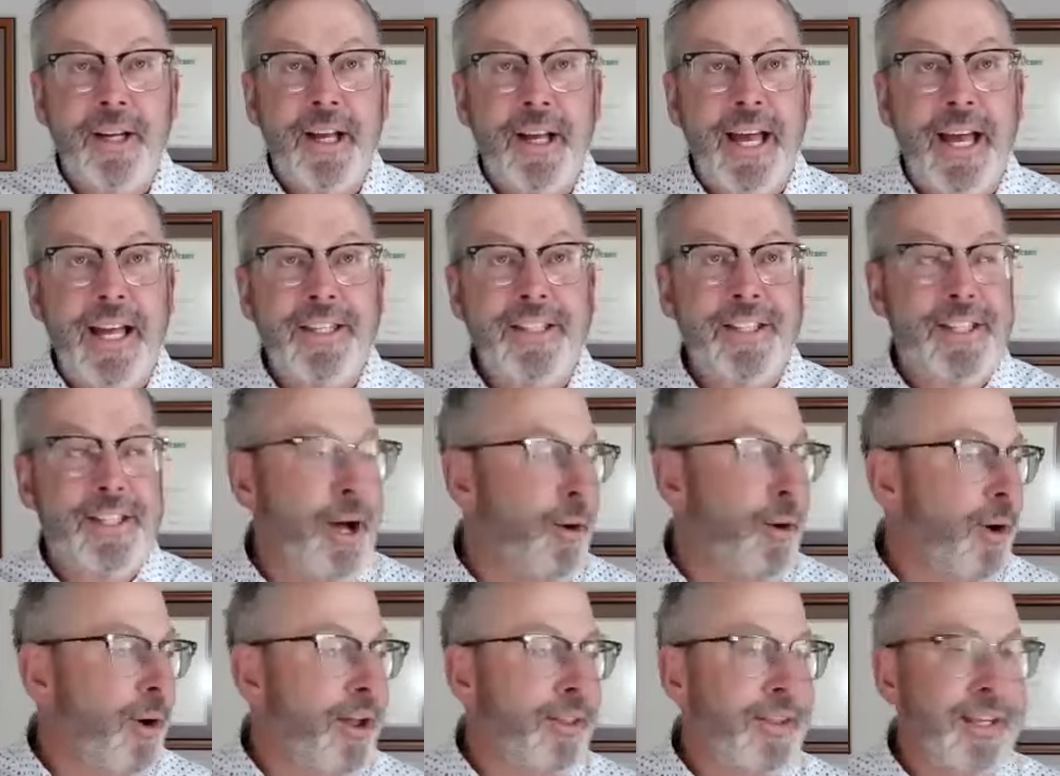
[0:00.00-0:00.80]
And
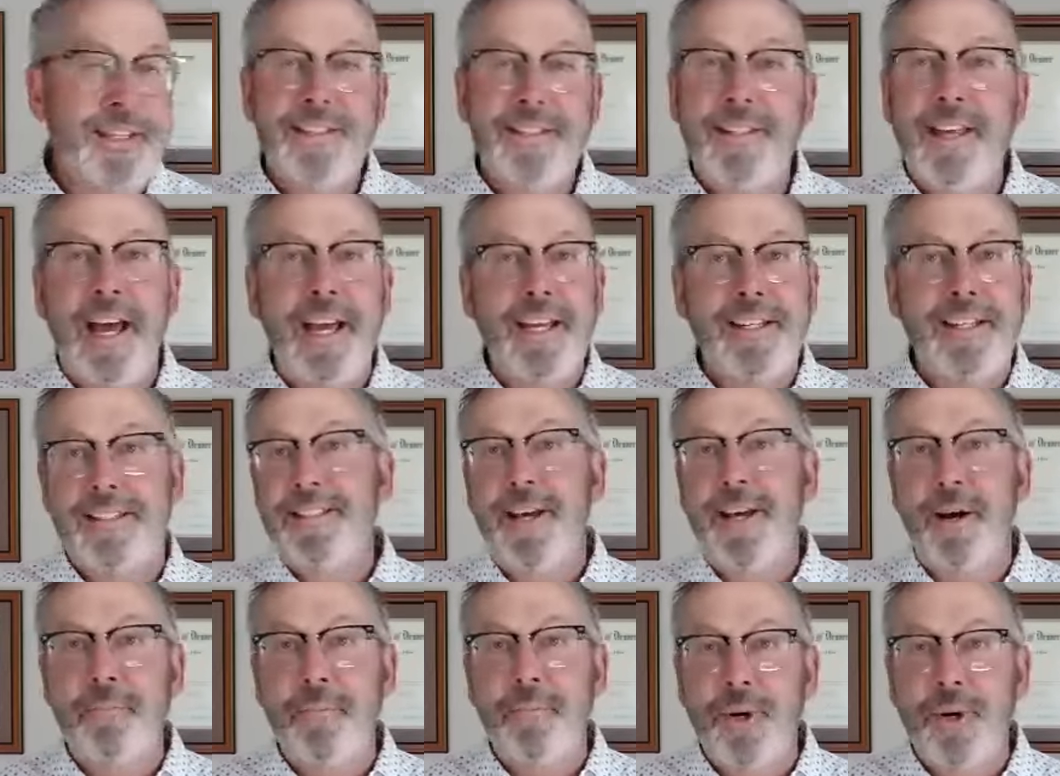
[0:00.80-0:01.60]
so all these like
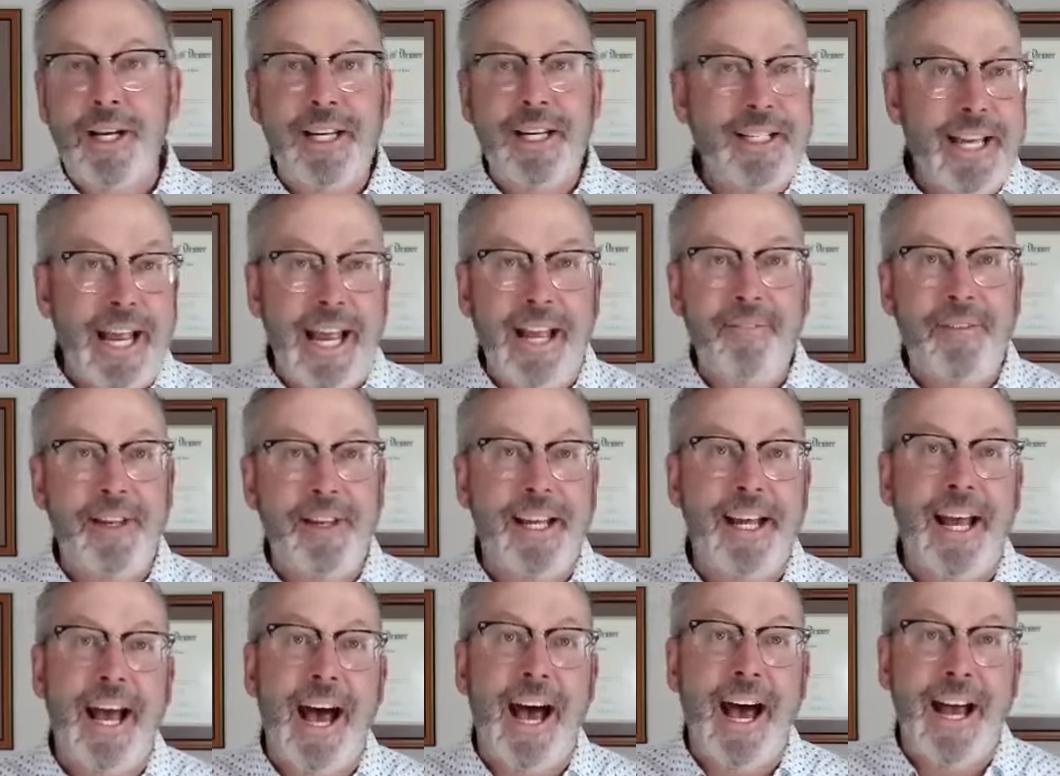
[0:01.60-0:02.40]
submarine Navy
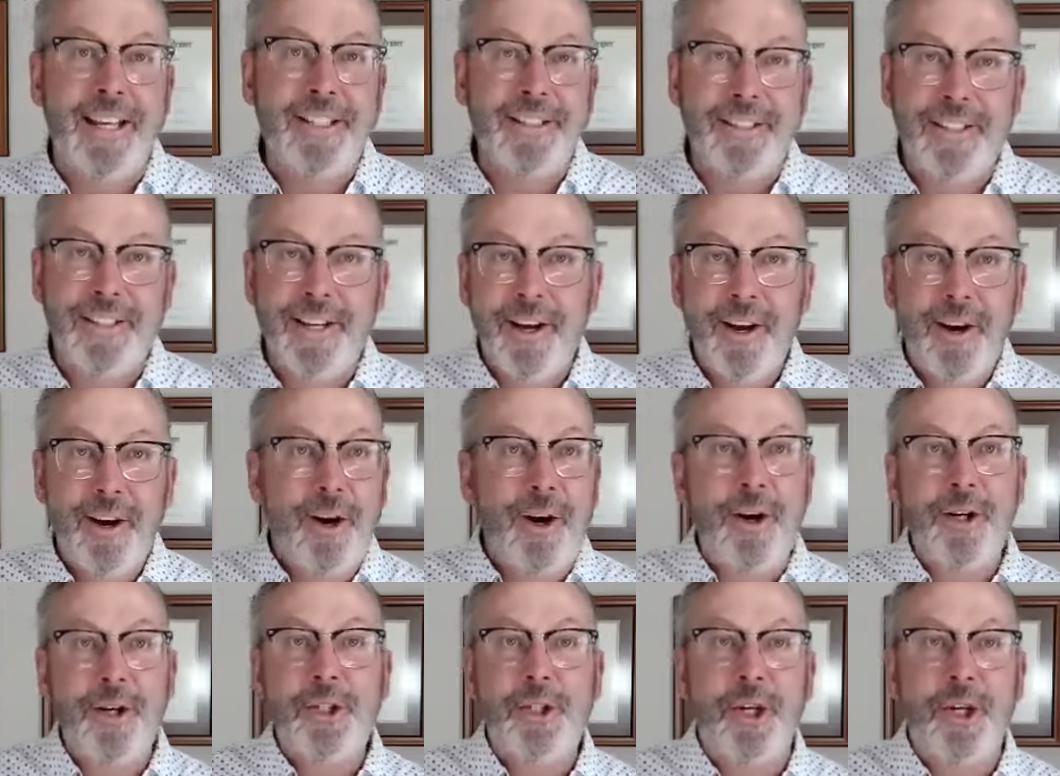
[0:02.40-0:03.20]
guys
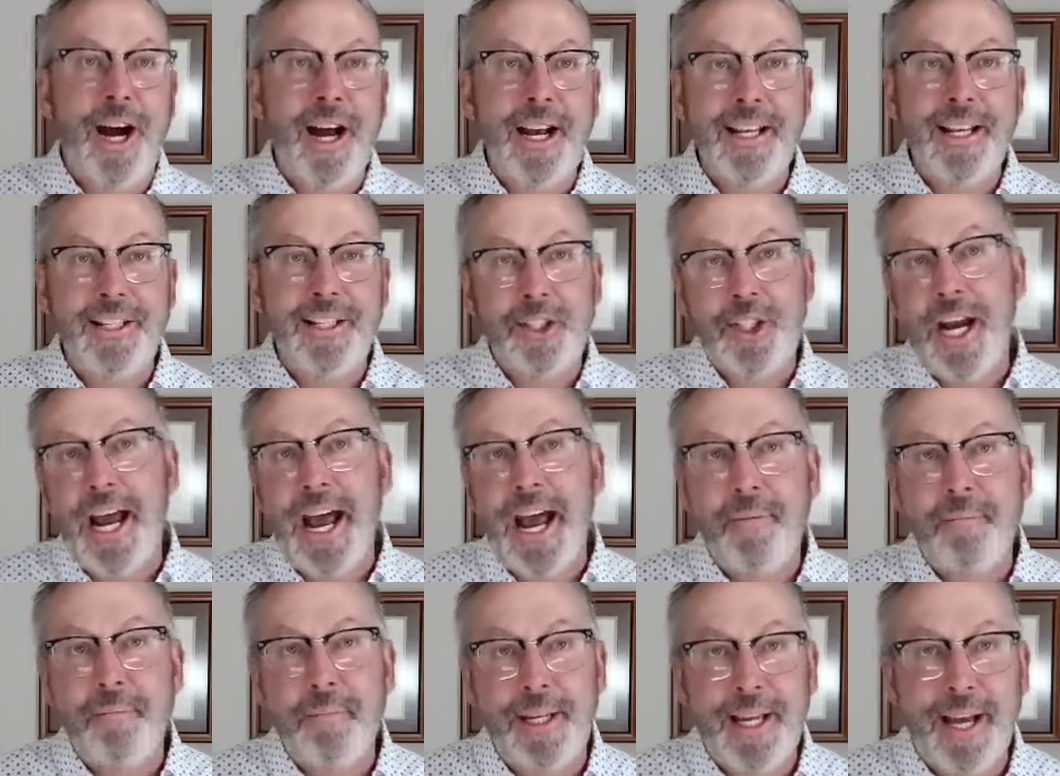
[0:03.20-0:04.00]
are trying to
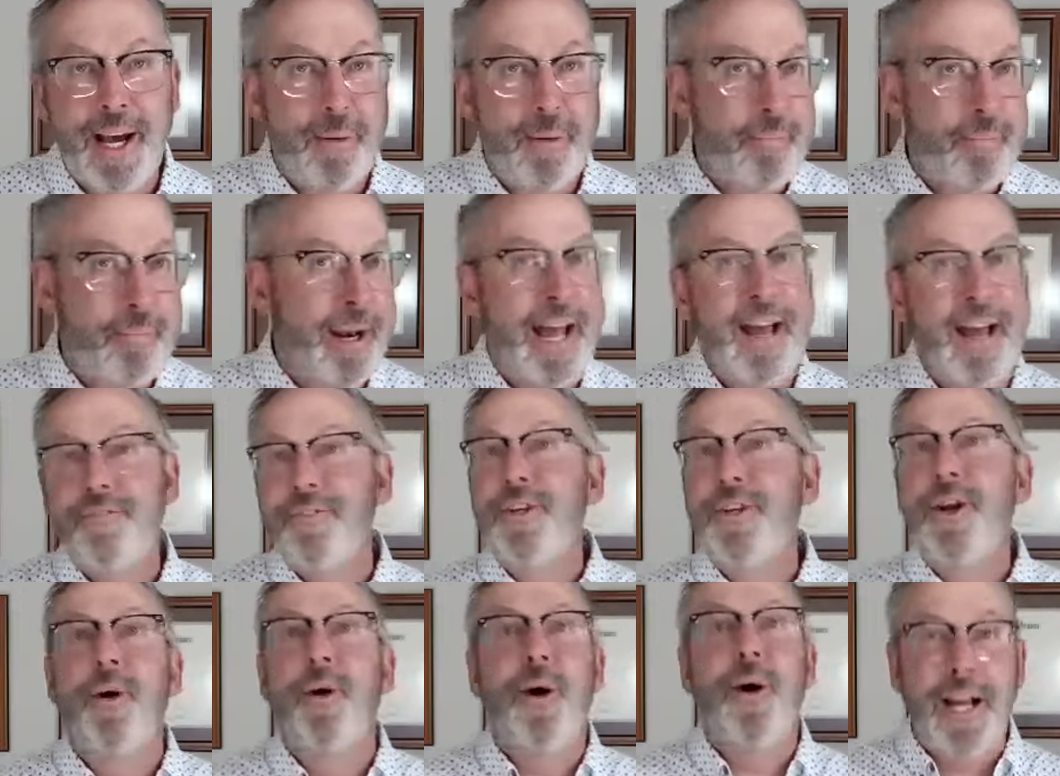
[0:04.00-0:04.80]
chat me up, and I have
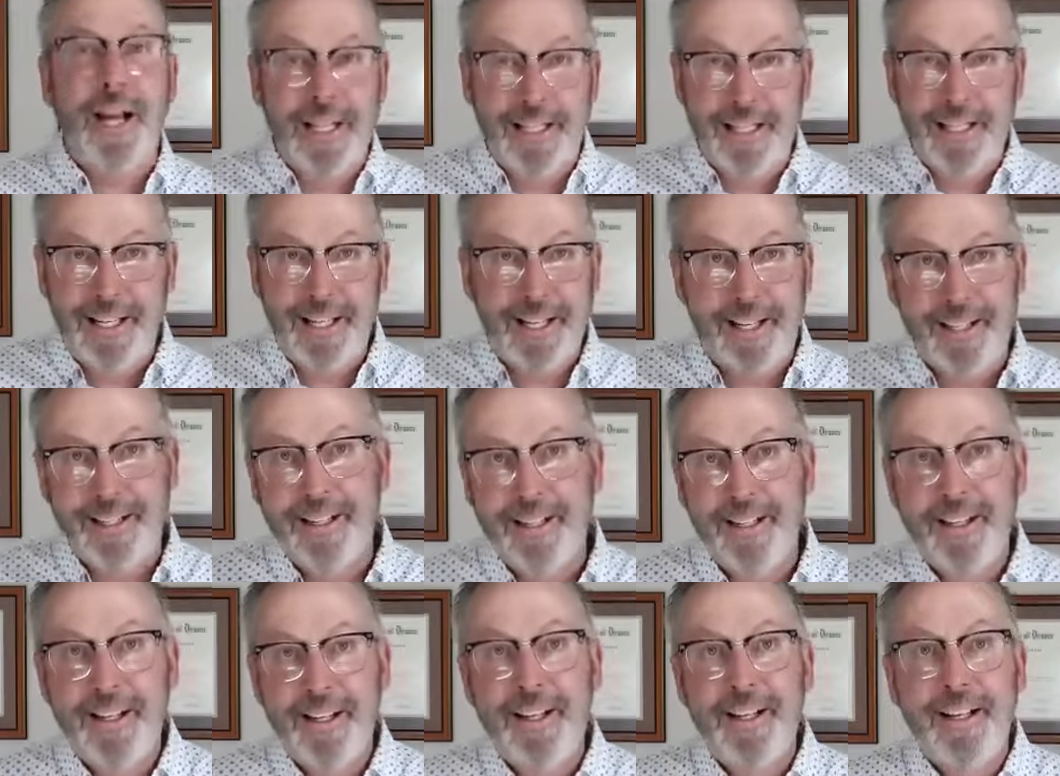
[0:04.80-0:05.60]
no idea
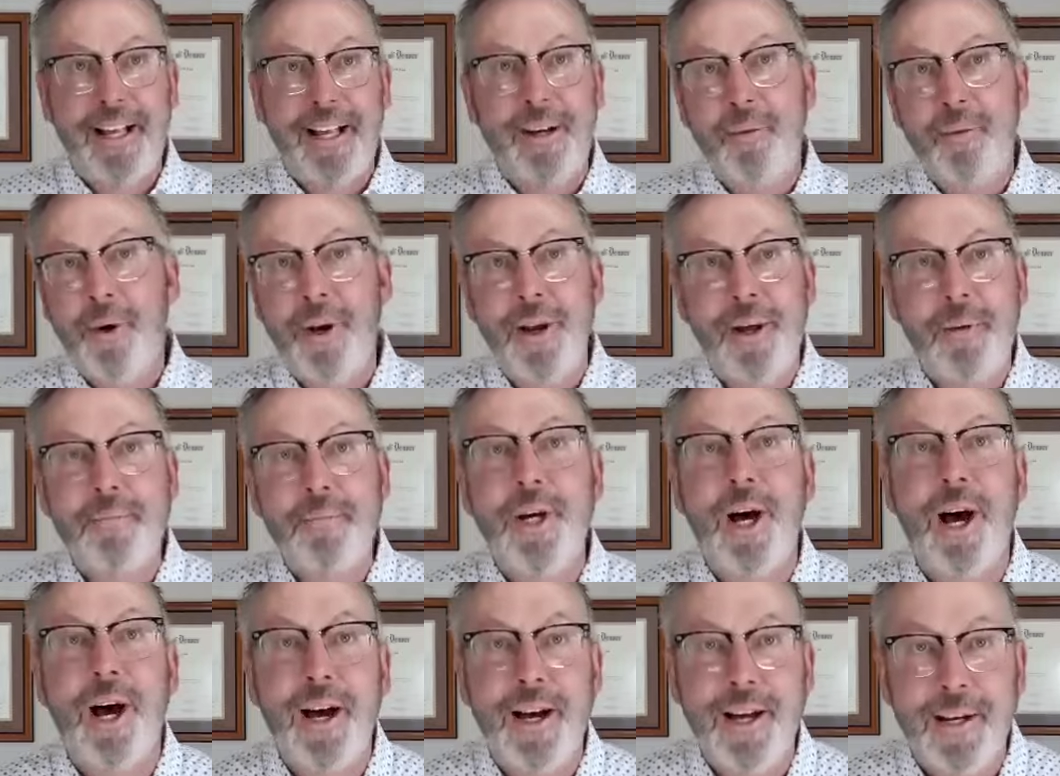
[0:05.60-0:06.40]
like what I'm
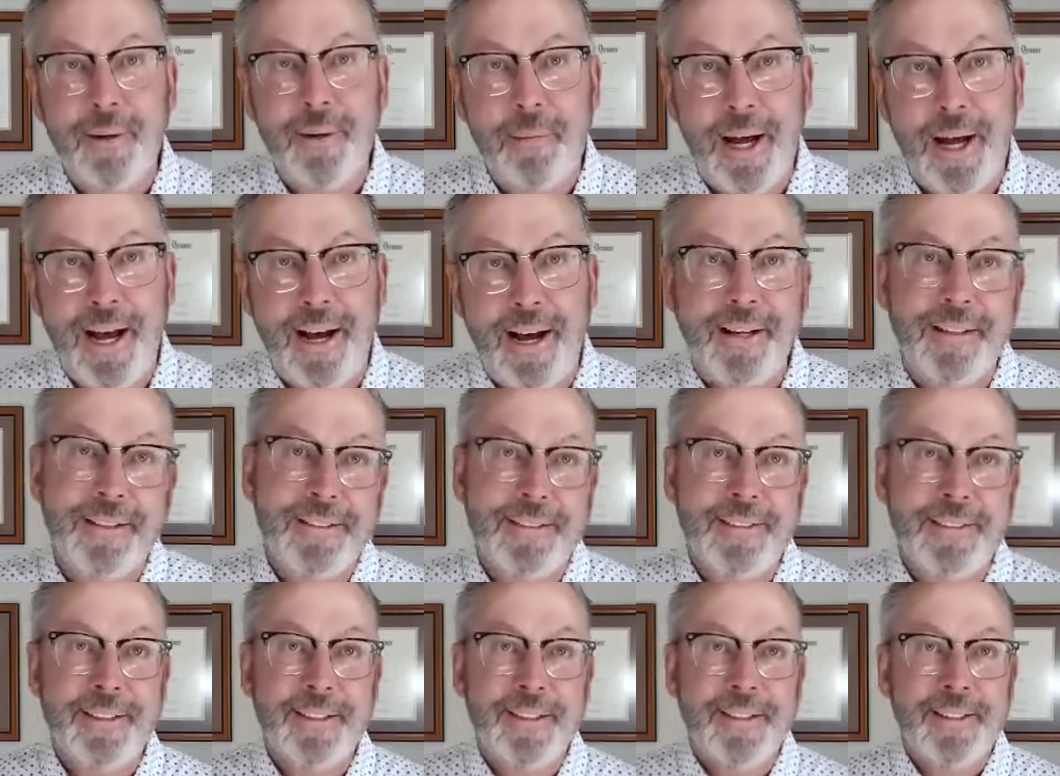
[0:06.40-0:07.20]
talking about.
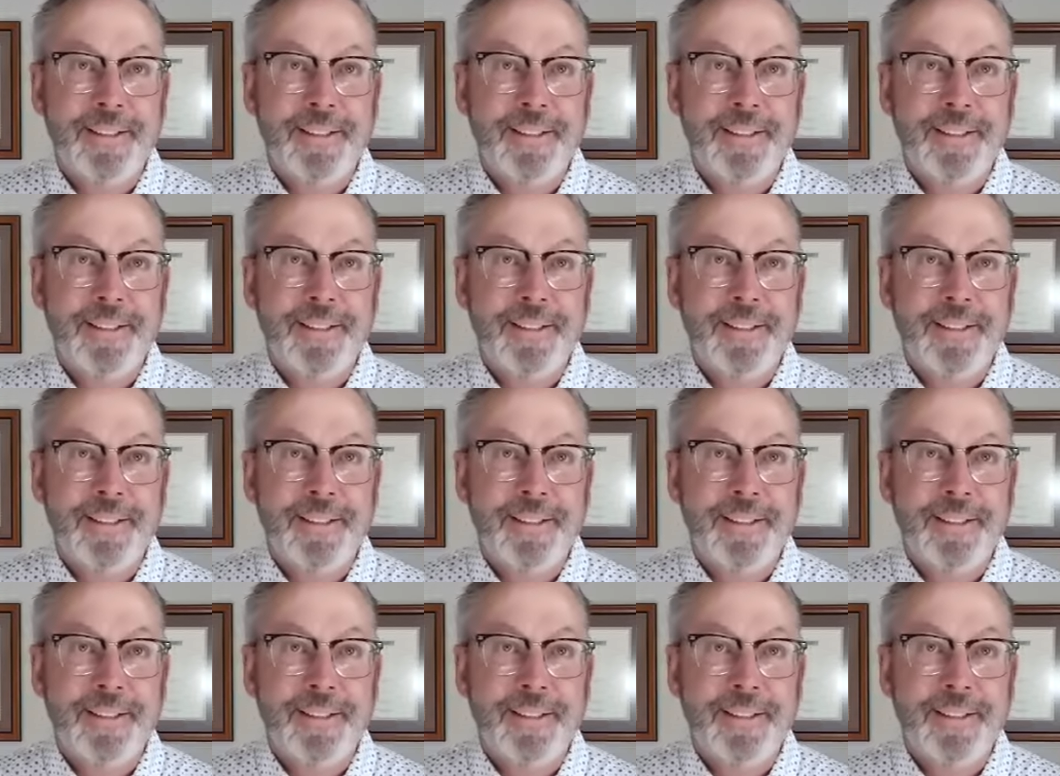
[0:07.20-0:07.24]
